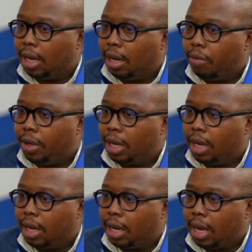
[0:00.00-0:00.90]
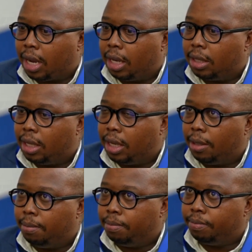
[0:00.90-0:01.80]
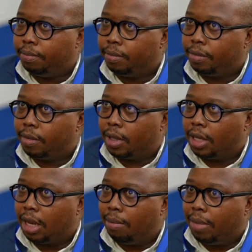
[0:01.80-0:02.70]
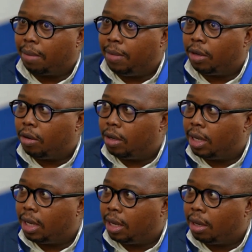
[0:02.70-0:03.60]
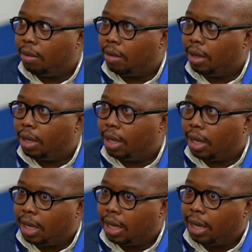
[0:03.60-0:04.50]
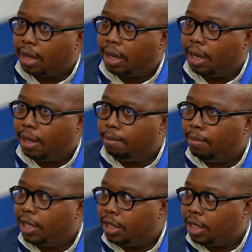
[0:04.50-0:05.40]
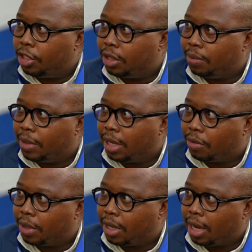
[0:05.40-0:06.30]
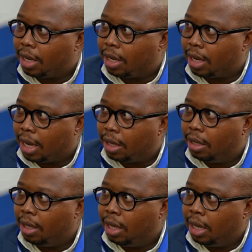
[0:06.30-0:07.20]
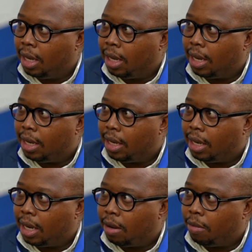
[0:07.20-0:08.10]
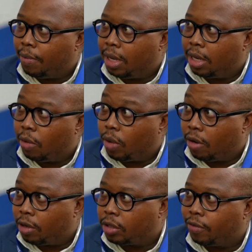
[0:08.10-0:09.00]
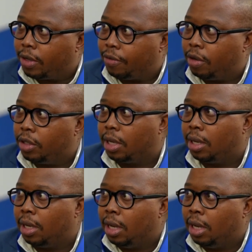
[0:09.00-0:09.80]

uh, with the current um, embankment on the AI um, internship that we're currently running, mm -hmm. and then now building the workforce of the future.